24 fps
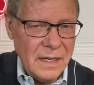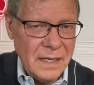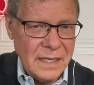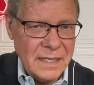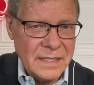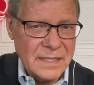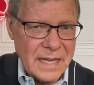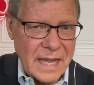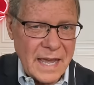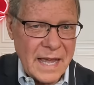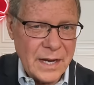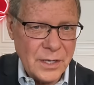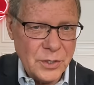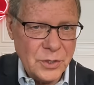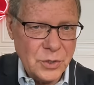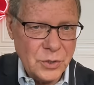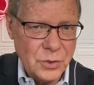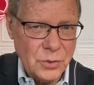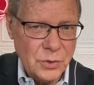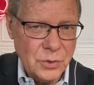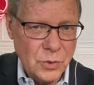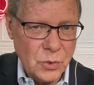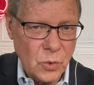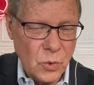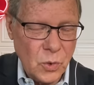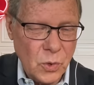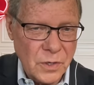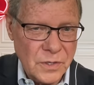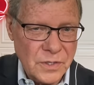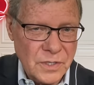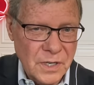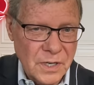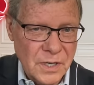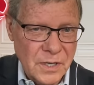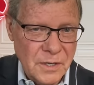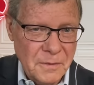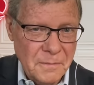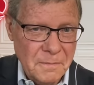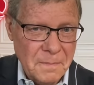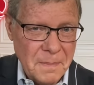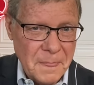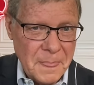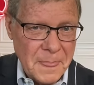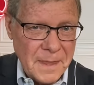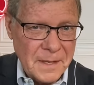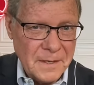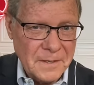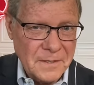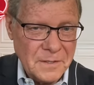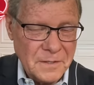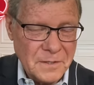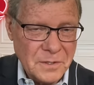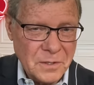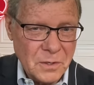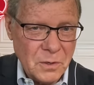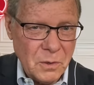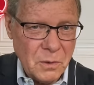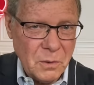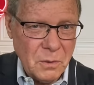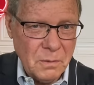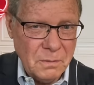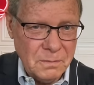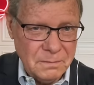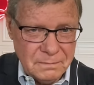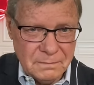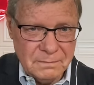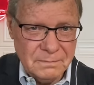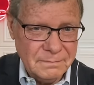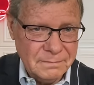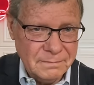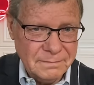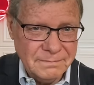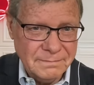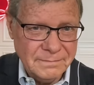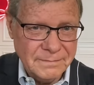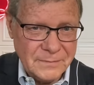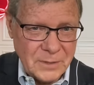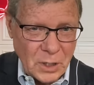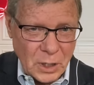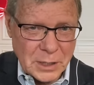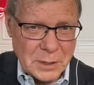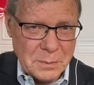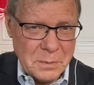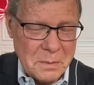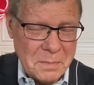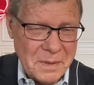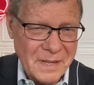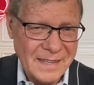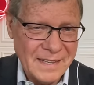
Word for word: his attitude towards so talk to me about